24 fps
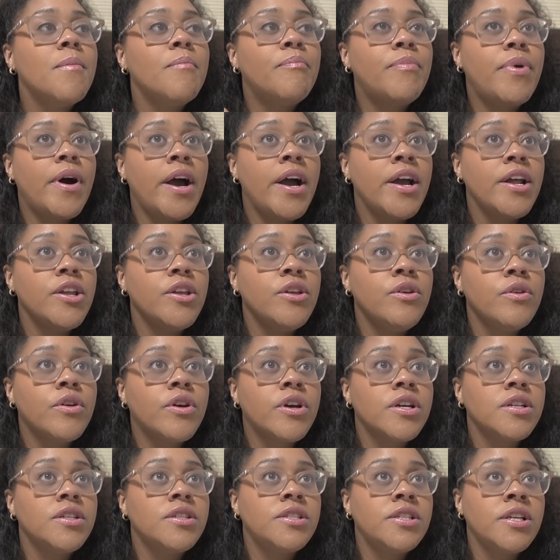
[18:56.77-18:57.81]
But you
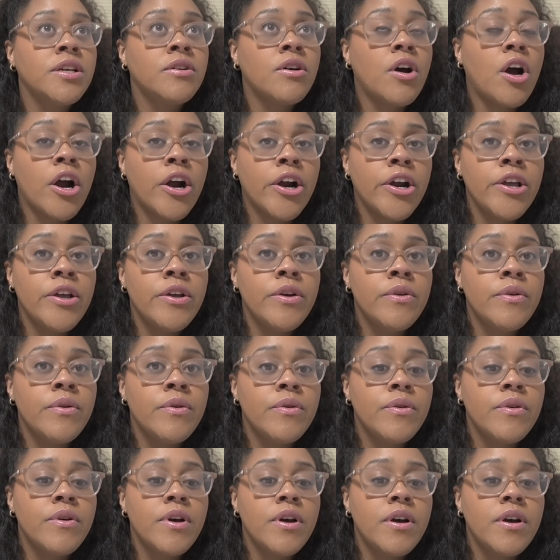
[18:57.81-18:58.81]
could still argue,